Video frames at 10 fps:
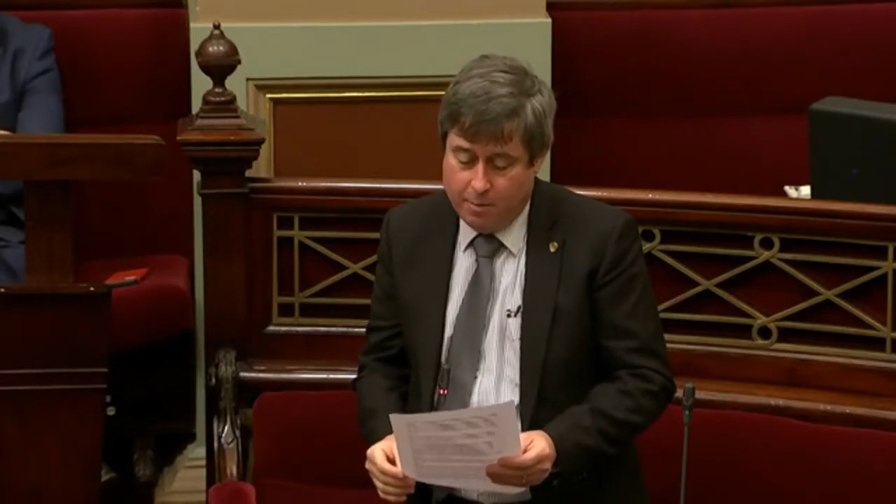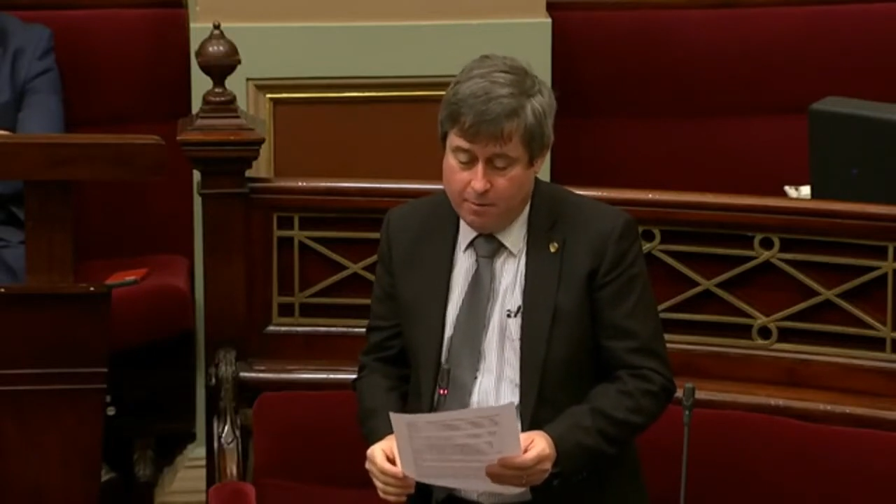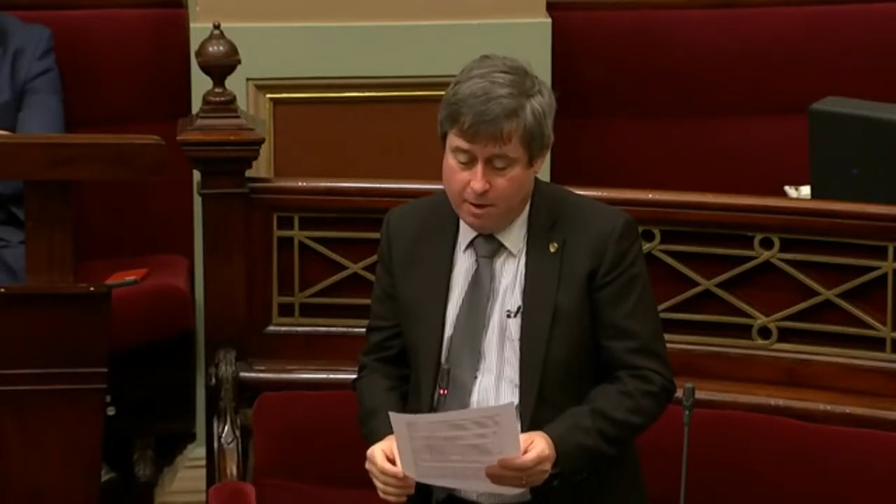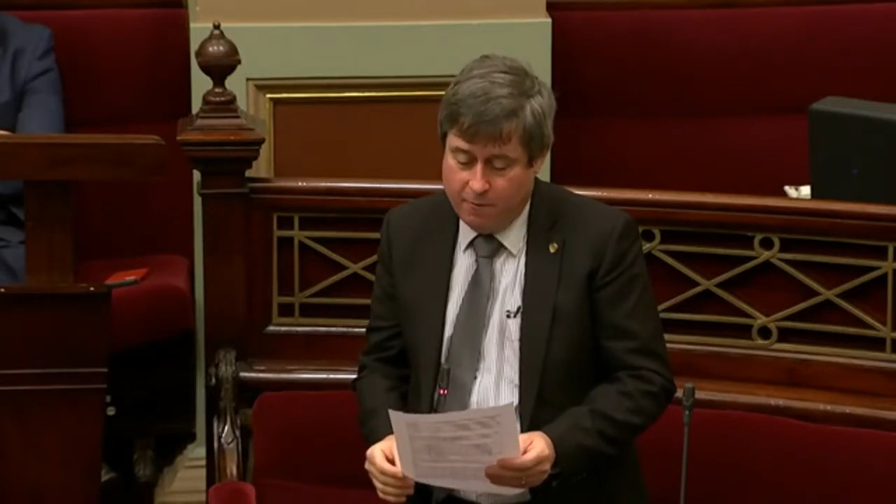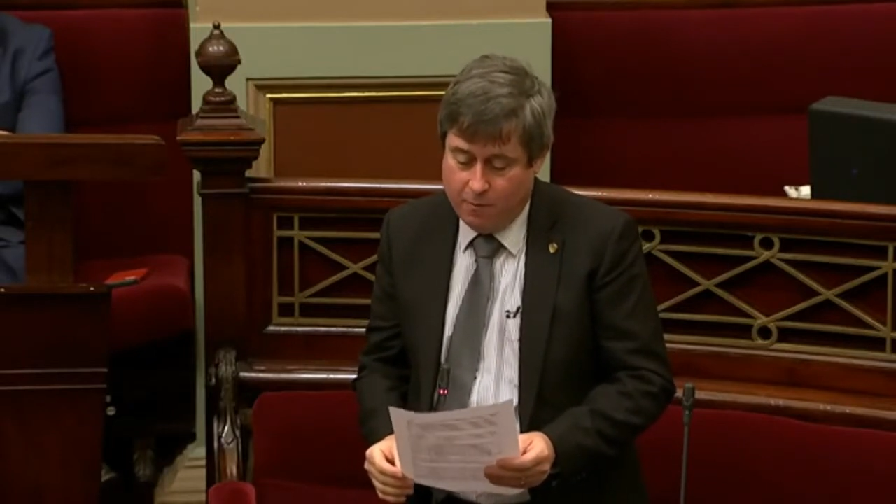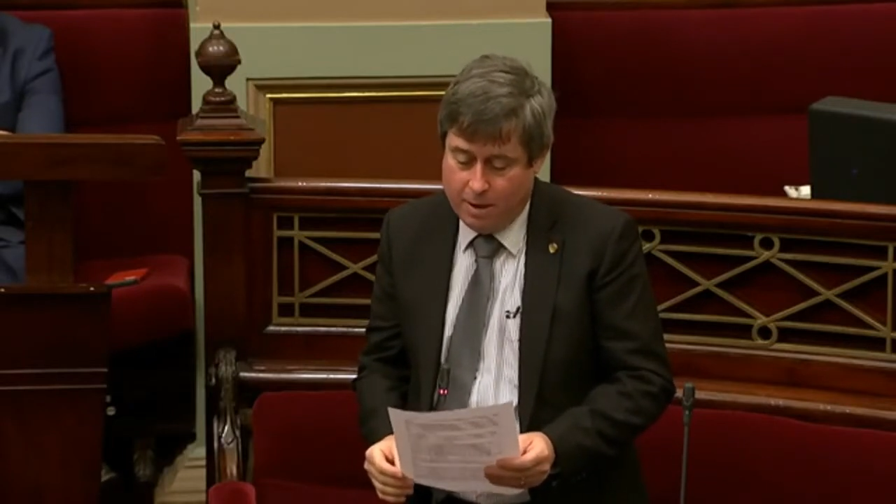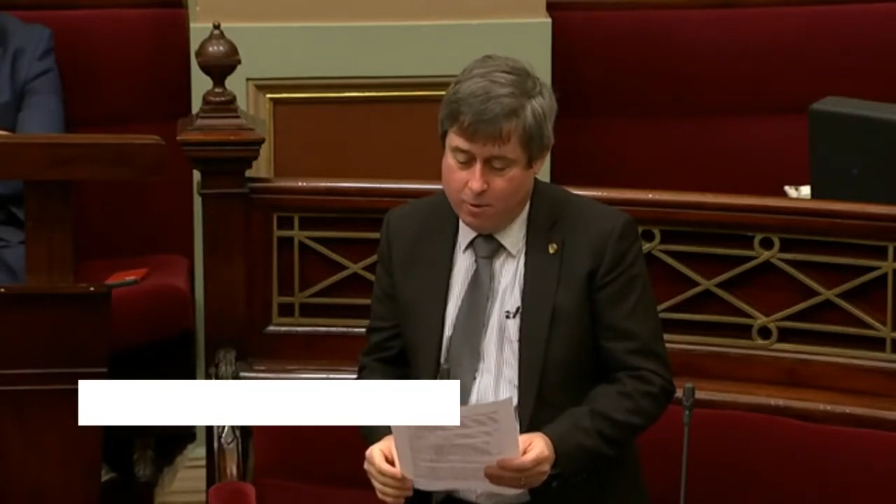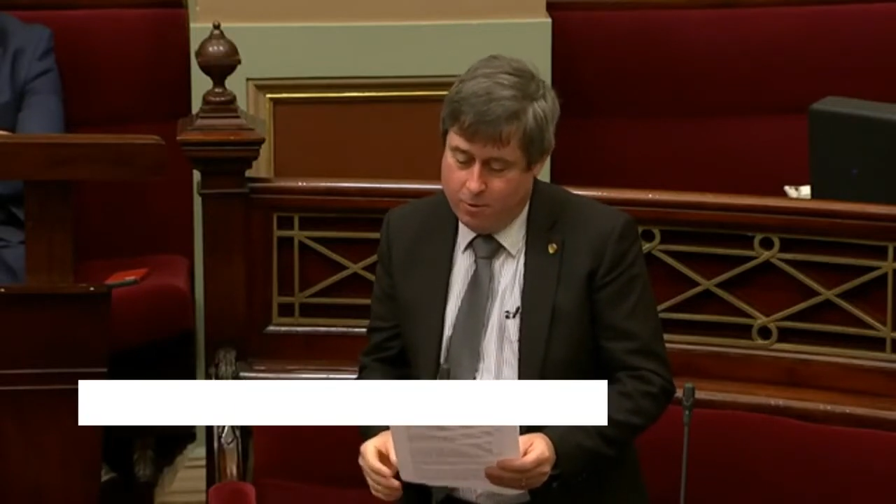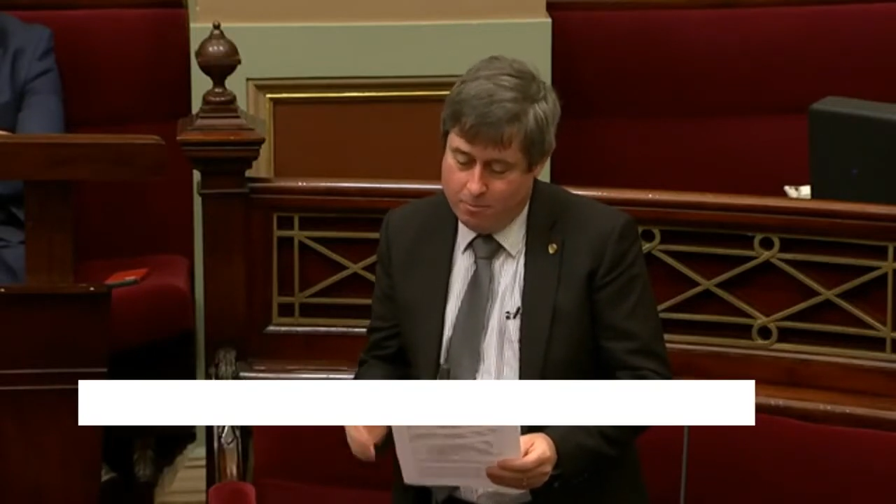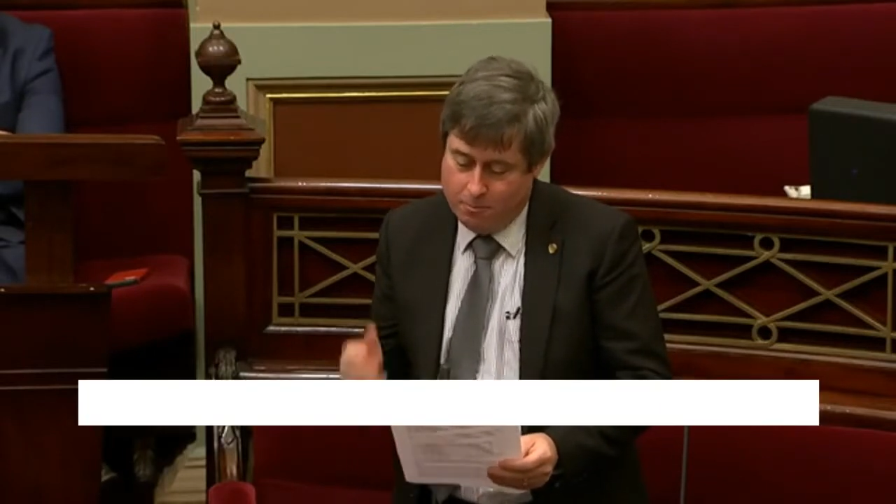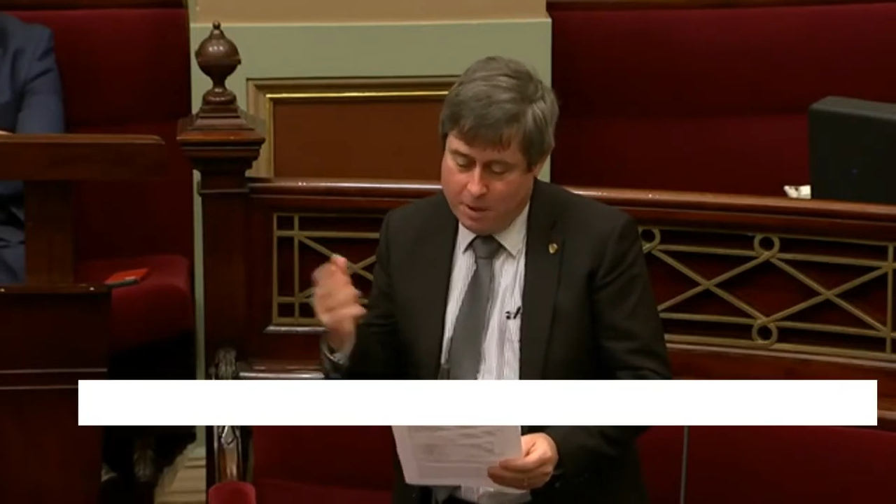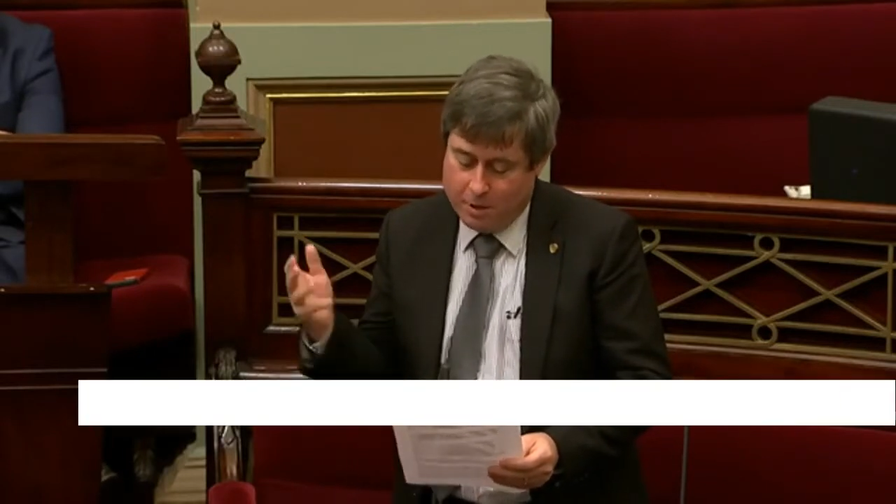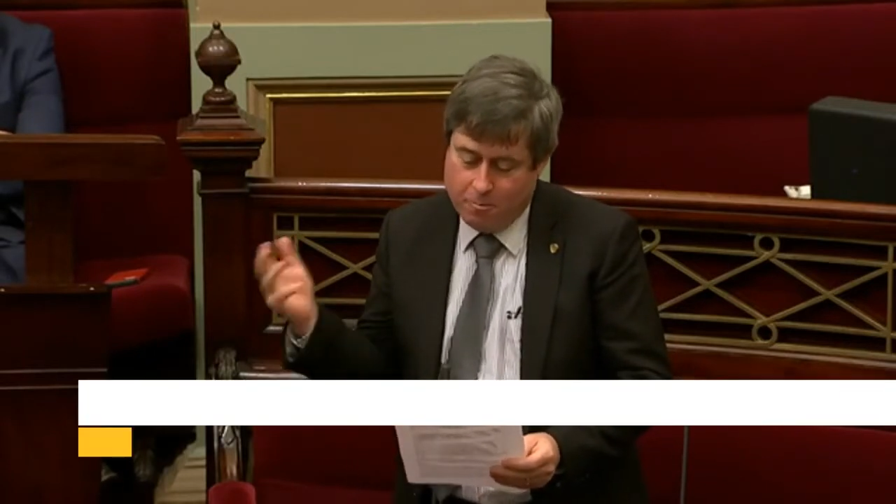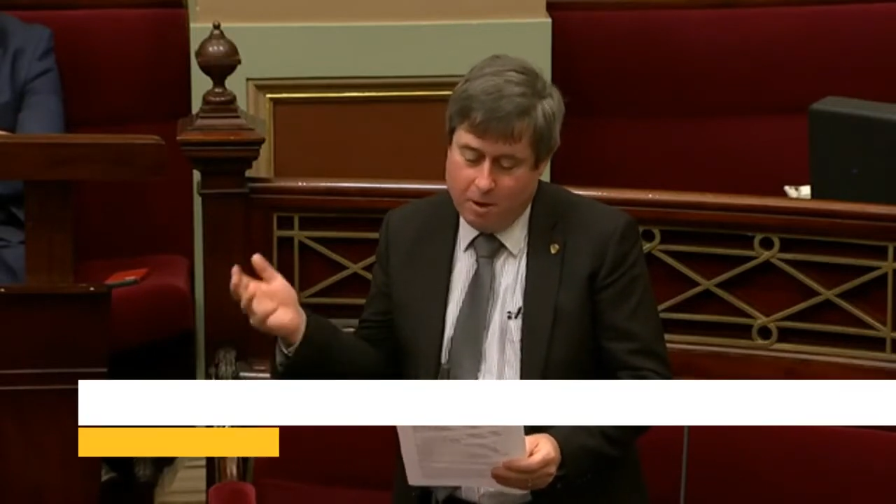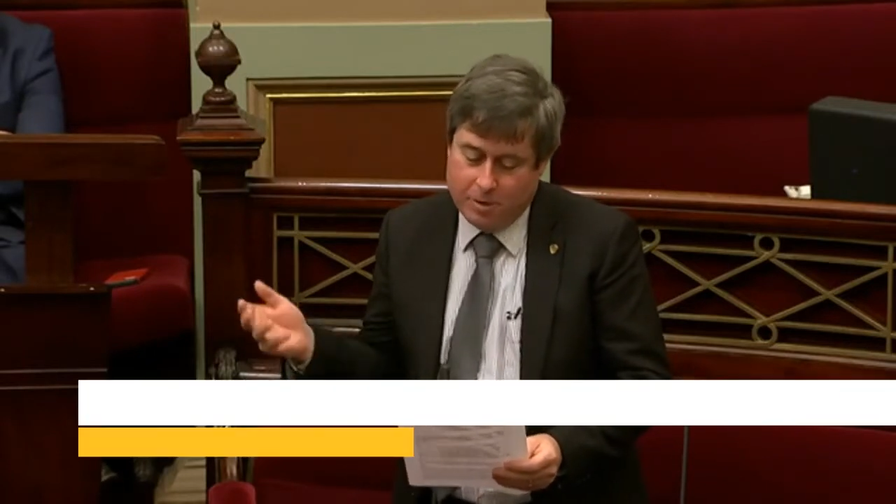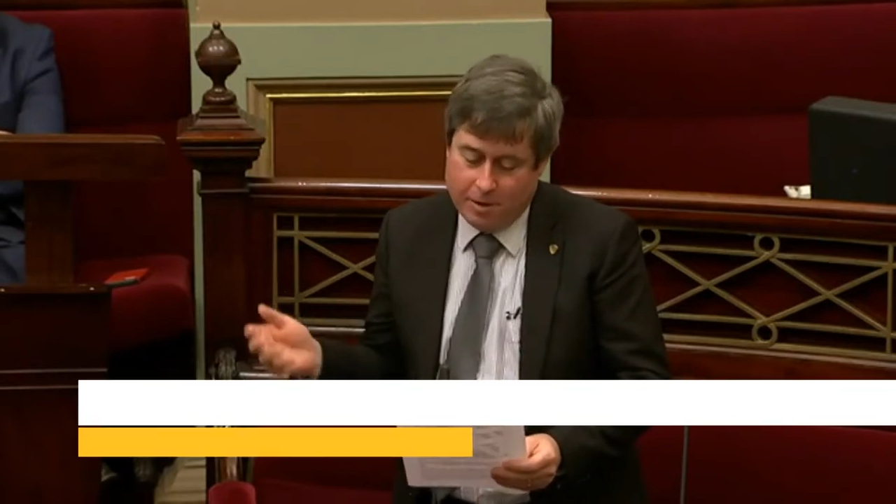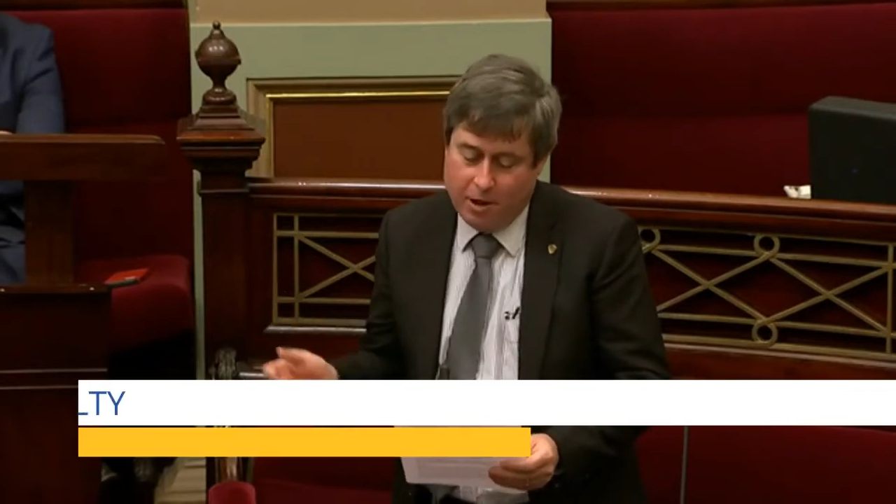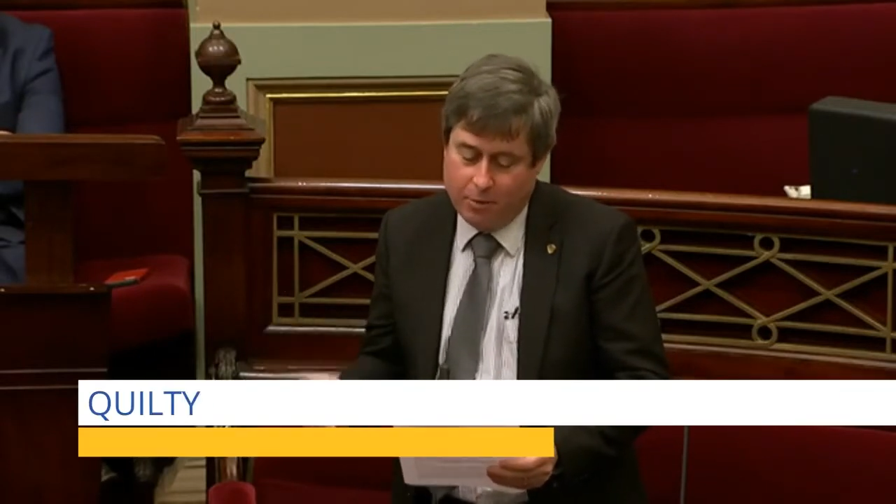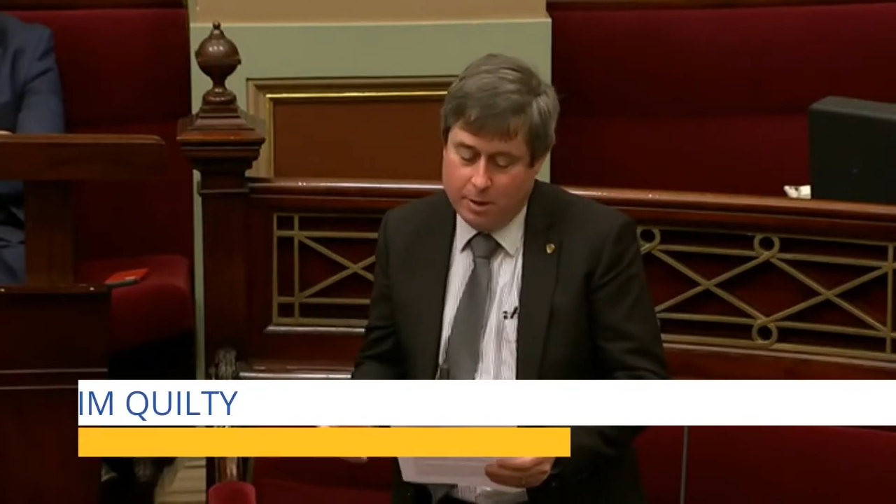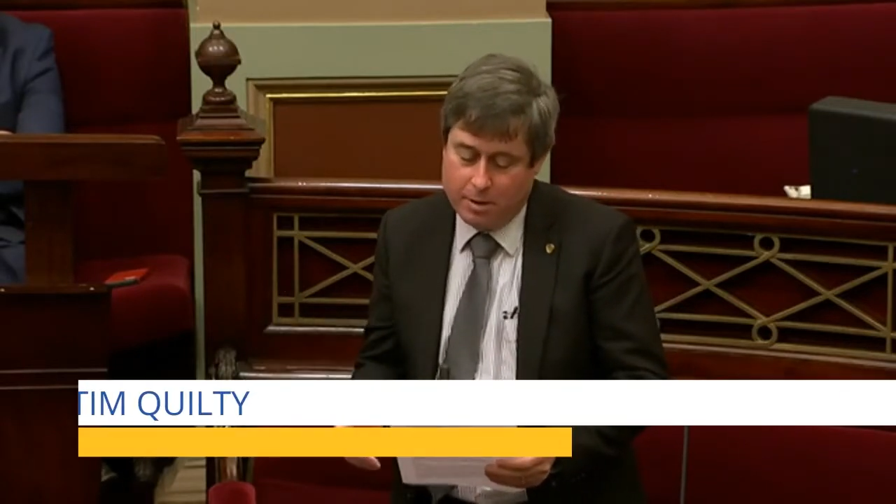Minister representing the
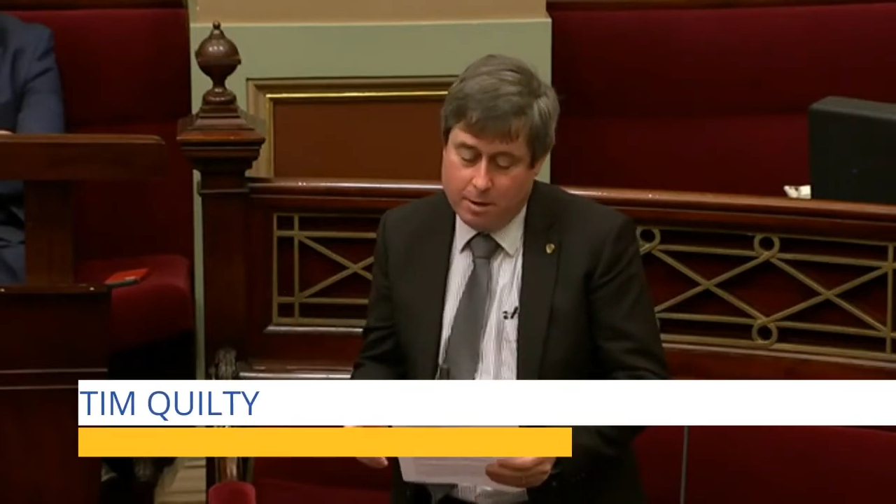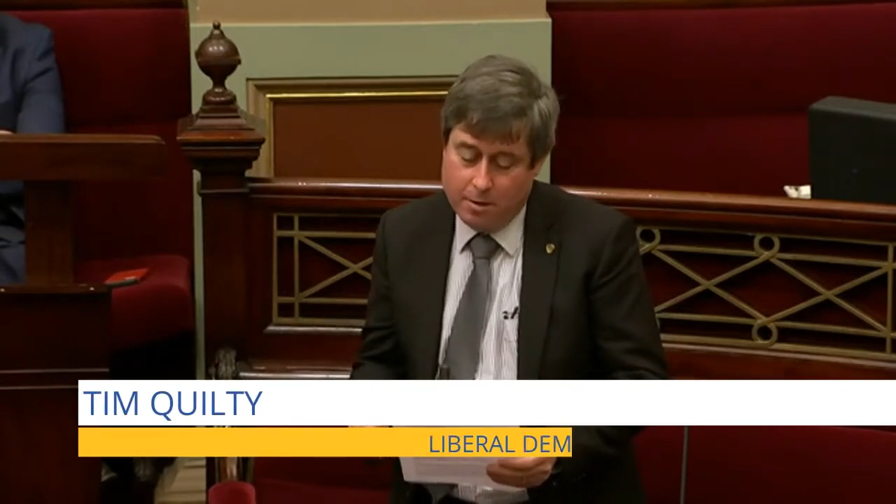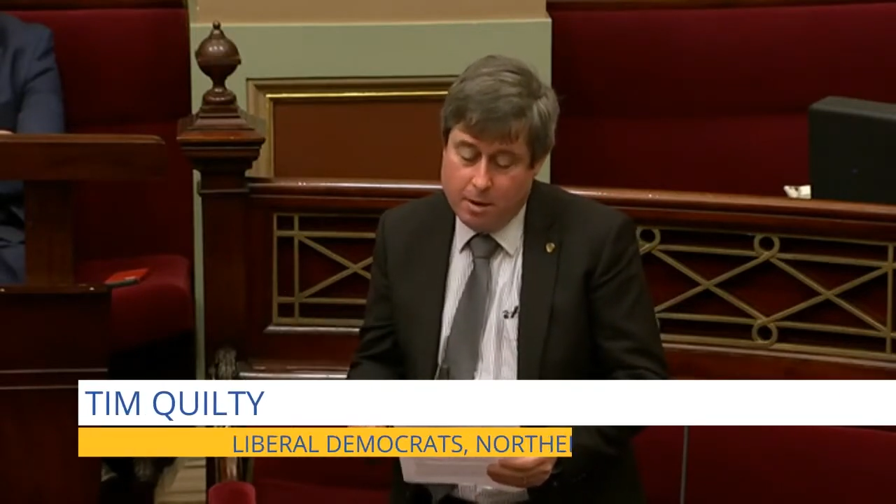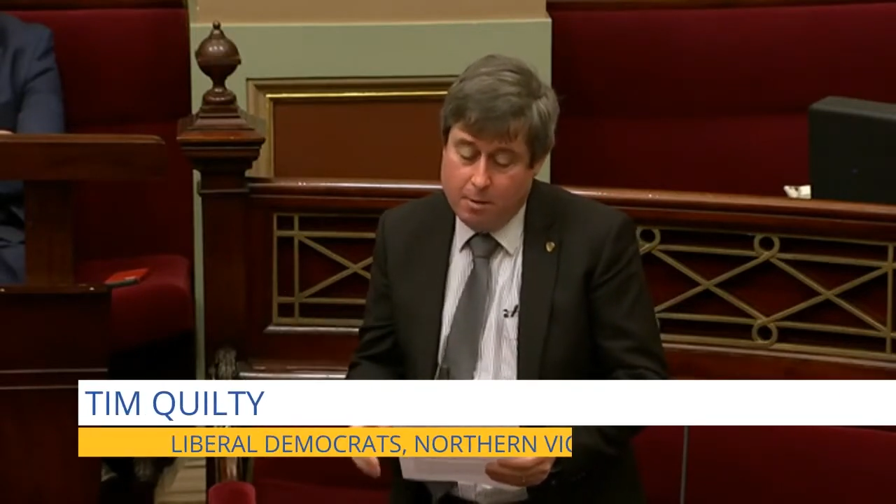Health Minister.